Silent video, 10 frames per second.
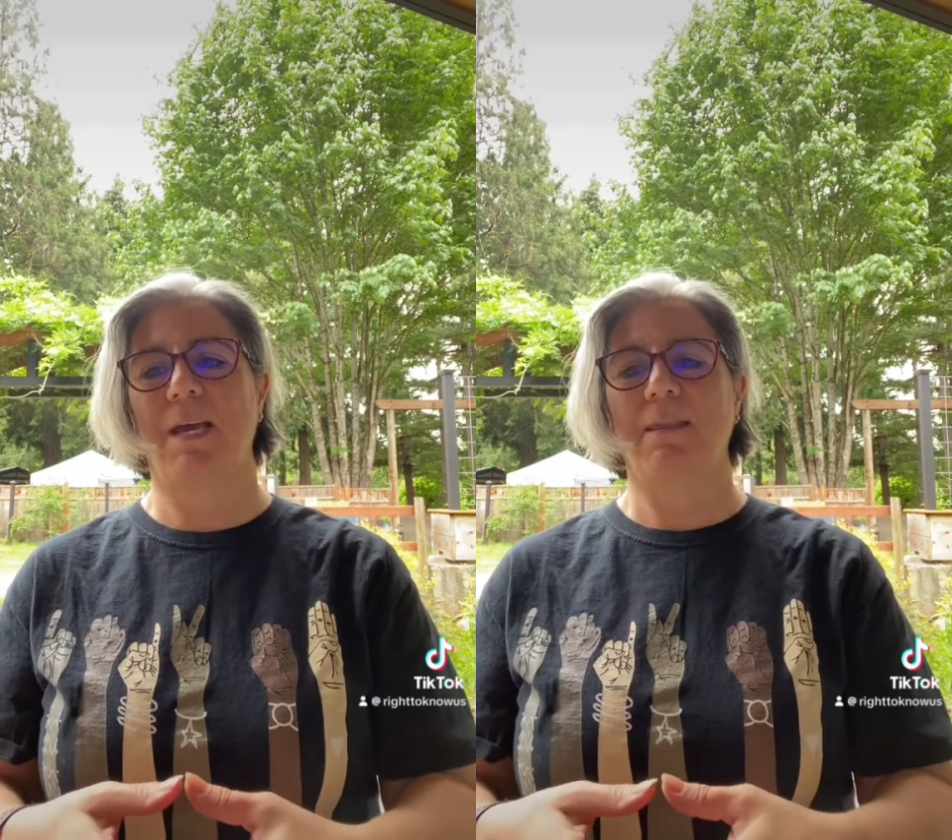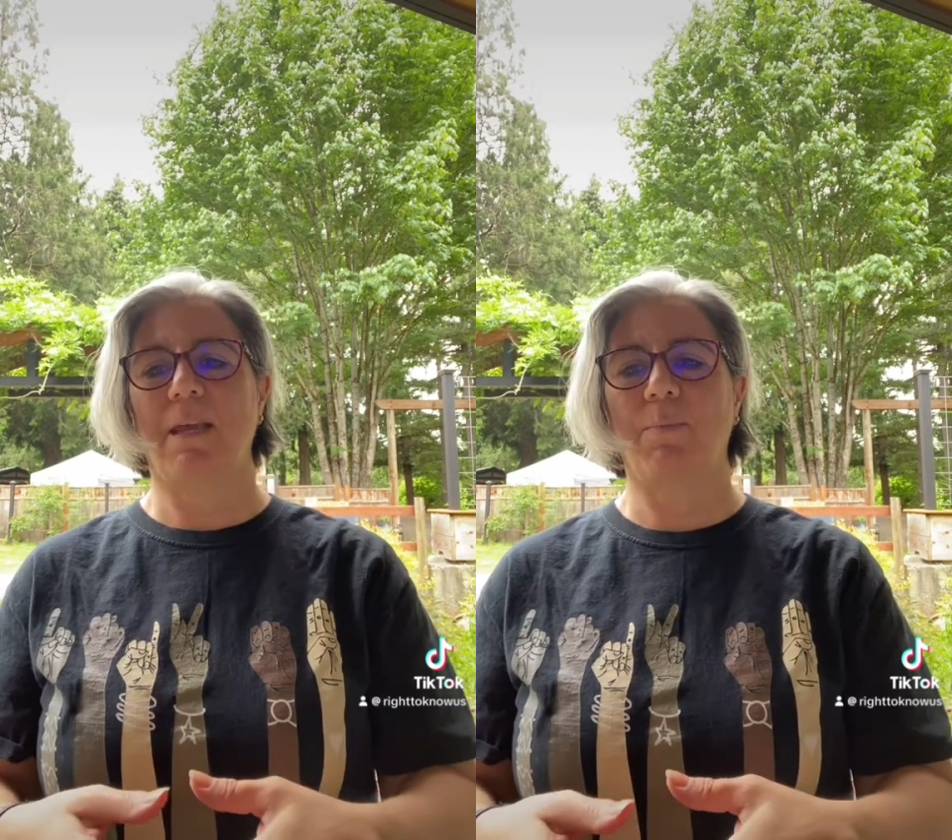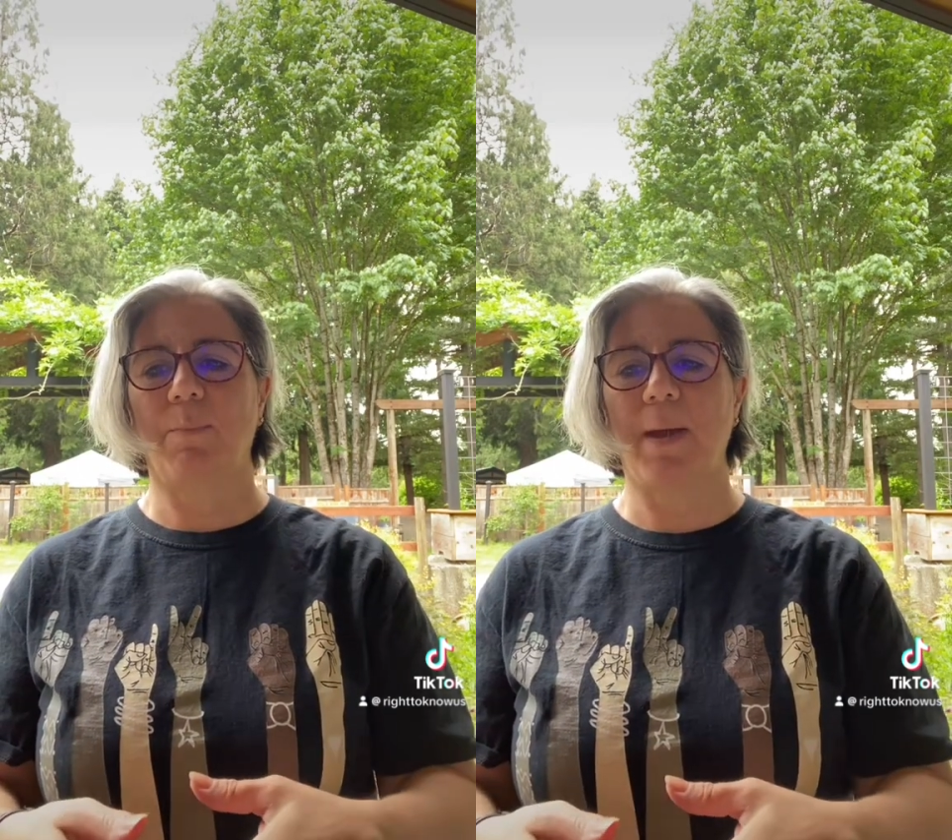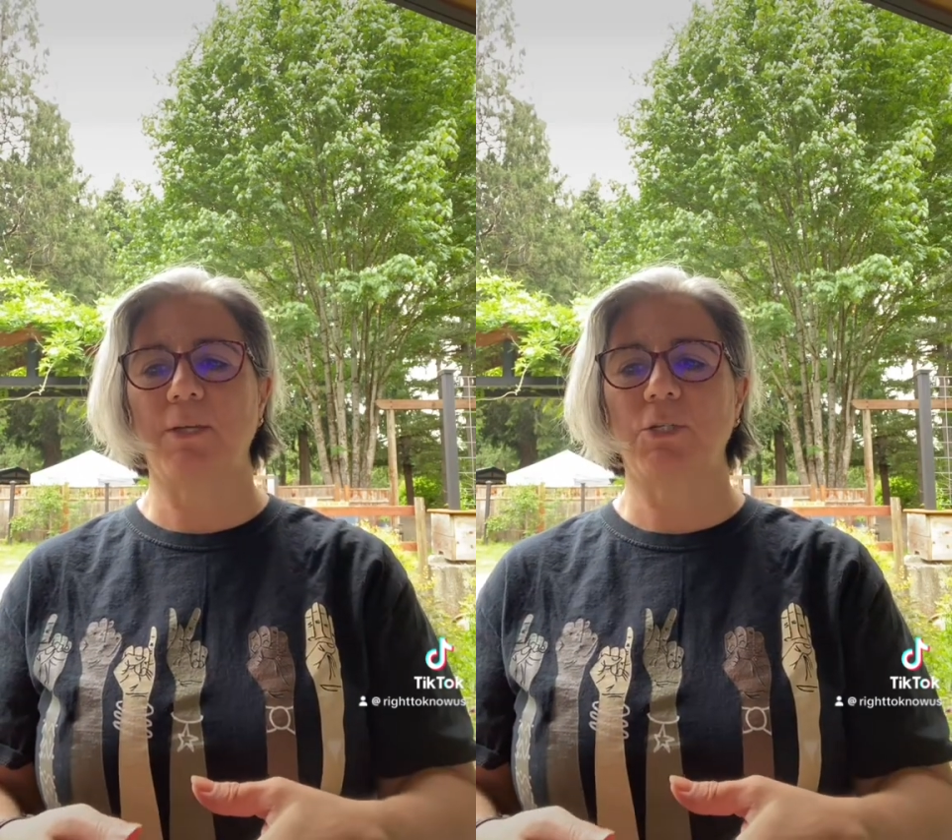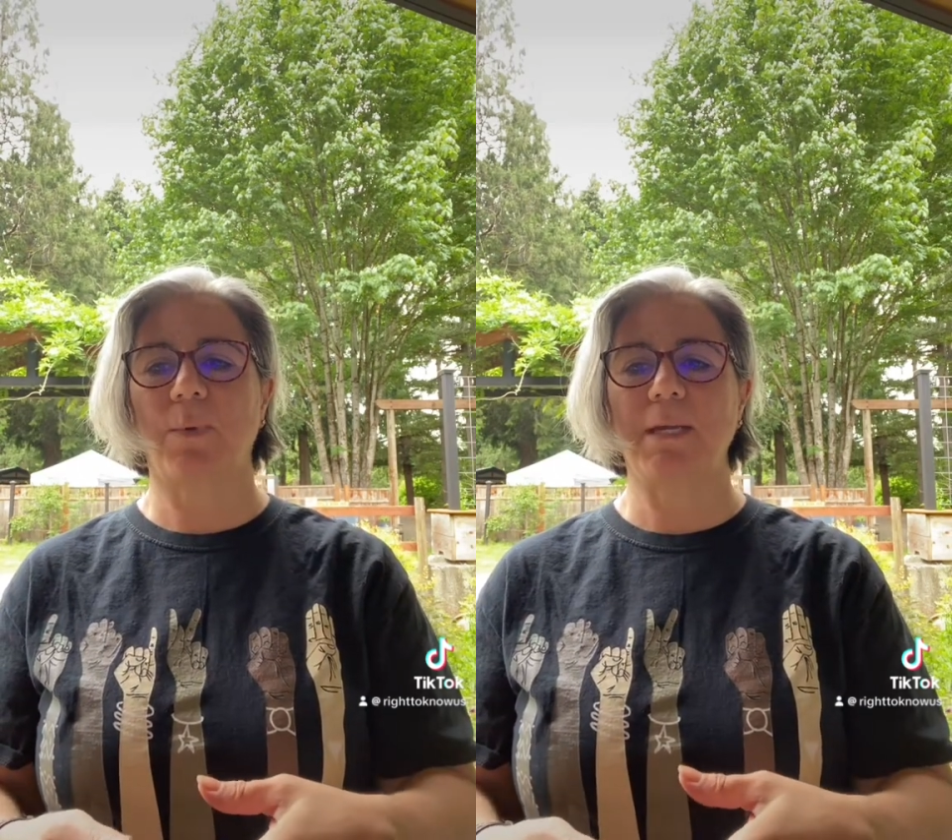They
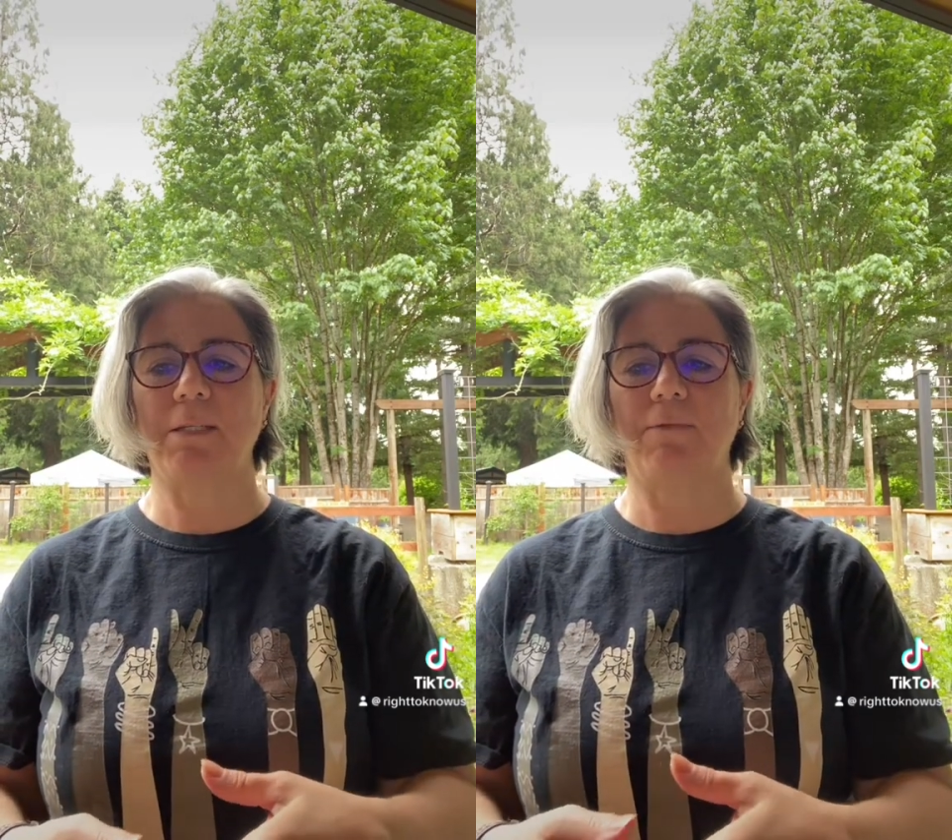perpetuate